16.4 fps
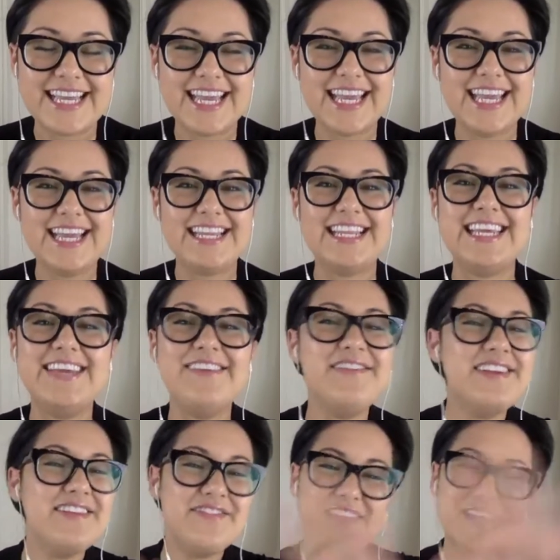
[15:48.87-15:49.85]
And
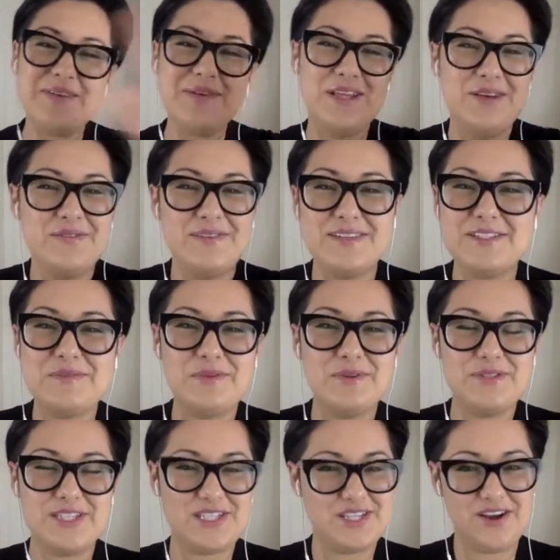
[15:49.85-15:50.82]
even if they were the ones
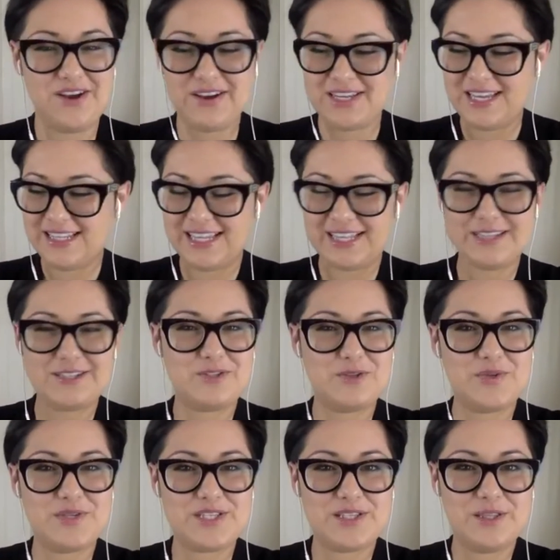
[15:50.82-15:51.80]
mostly talking, like the
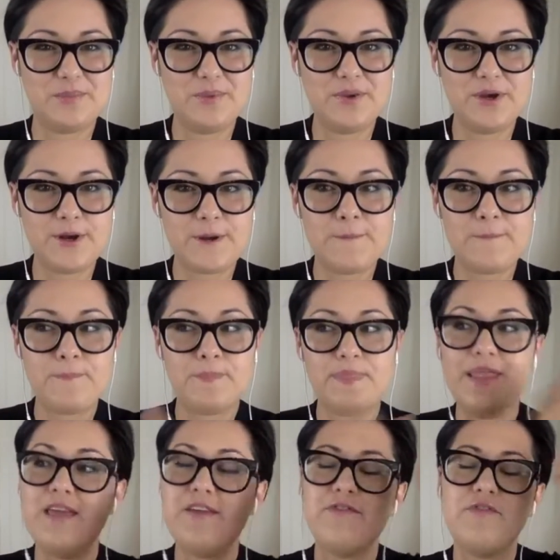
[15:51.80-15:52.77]
stories in the book,
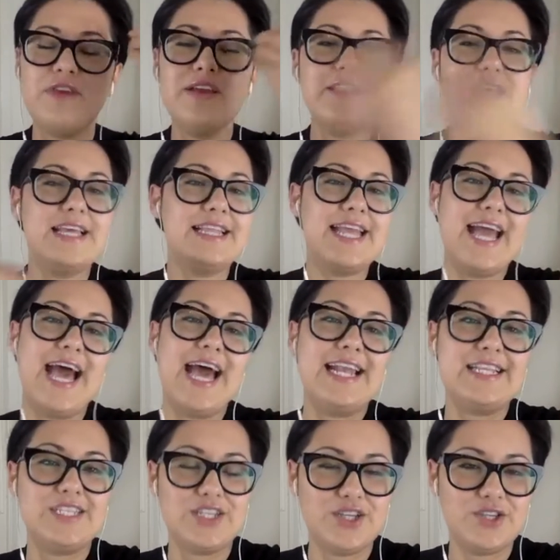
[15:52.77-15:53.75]
they feel like they had
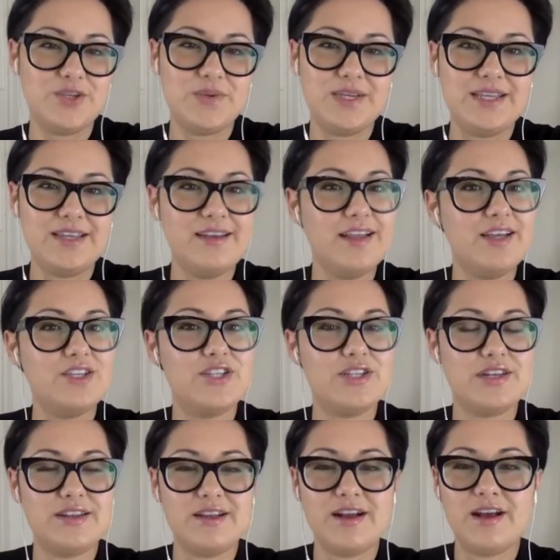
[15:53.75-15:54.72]
a genuine
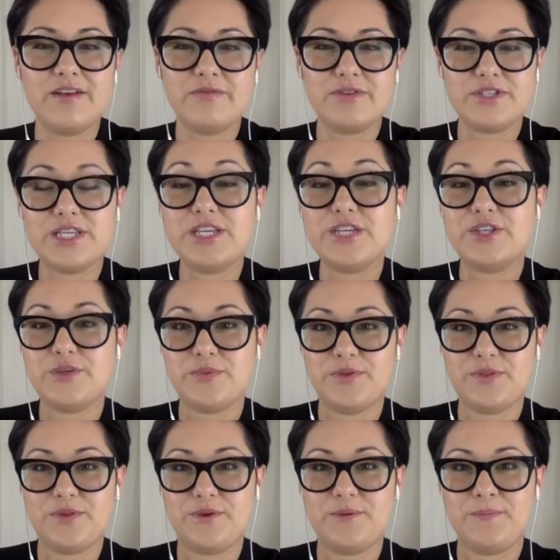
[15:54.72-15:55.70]
connection and conversation
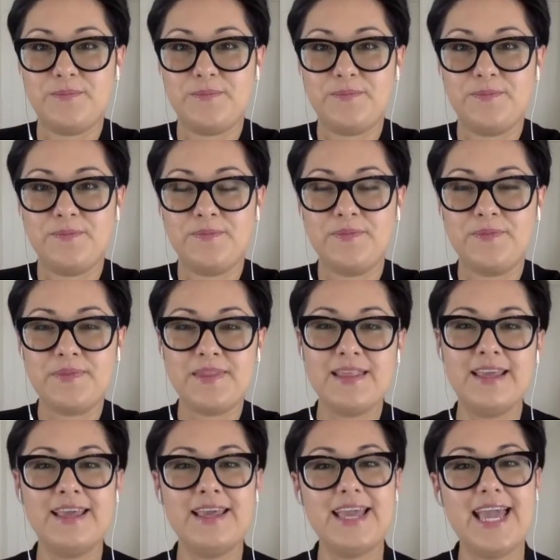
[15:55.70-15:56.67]
with you.
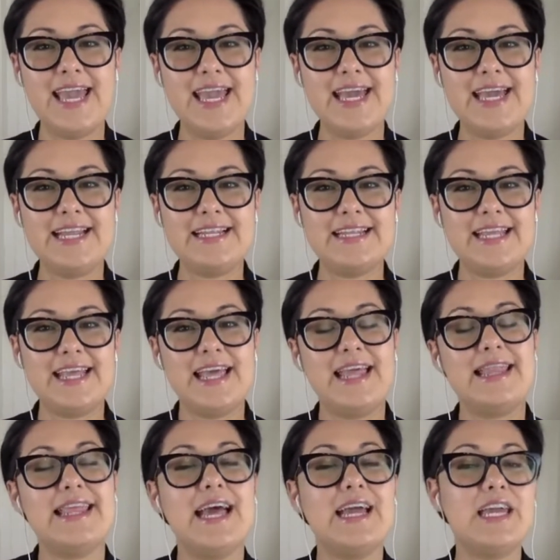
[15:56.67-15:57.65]
And
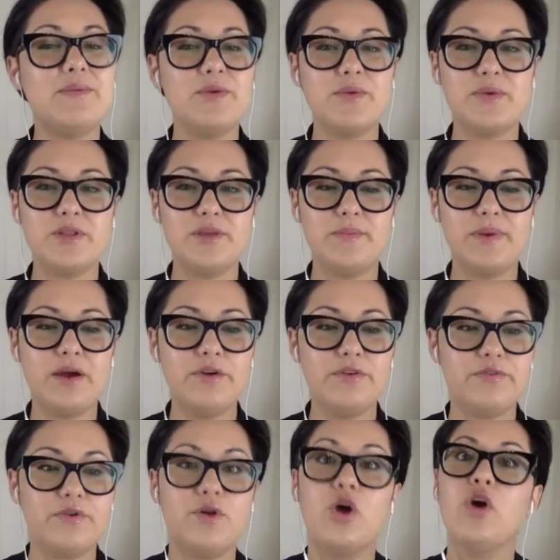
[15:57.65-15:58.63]
that can be really
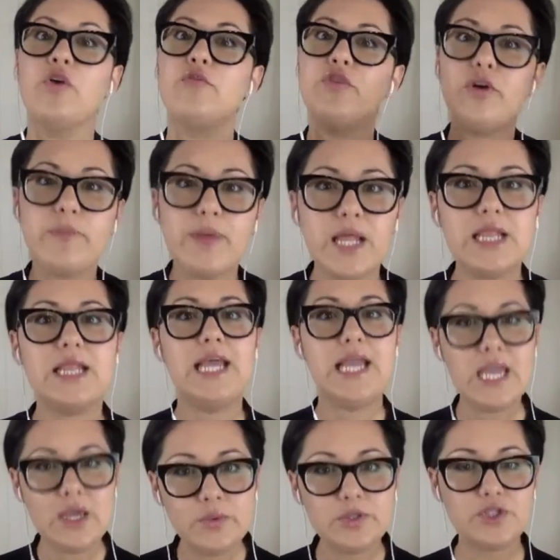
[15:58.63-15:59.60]
powerful. From a
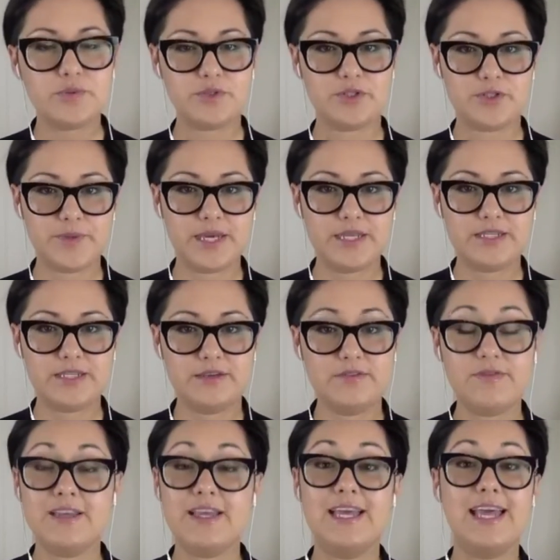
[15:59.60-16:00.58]
language
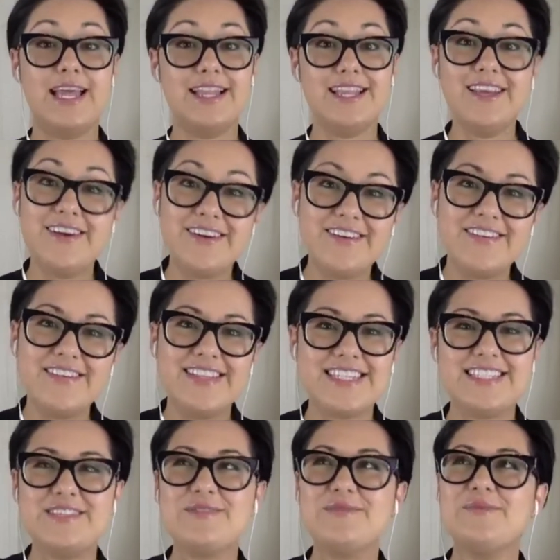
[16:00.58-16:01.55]
perspective, hello,
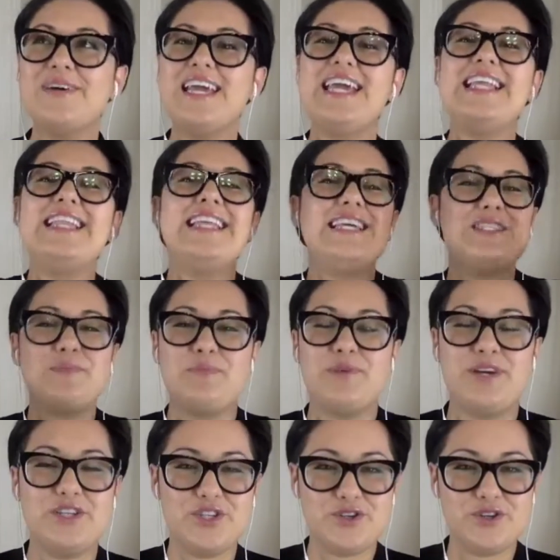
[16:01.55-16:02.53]
this is way less
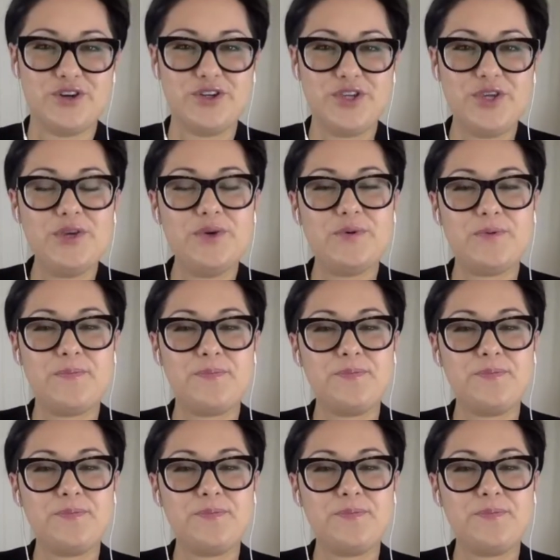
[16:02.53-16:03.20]
pressure on you.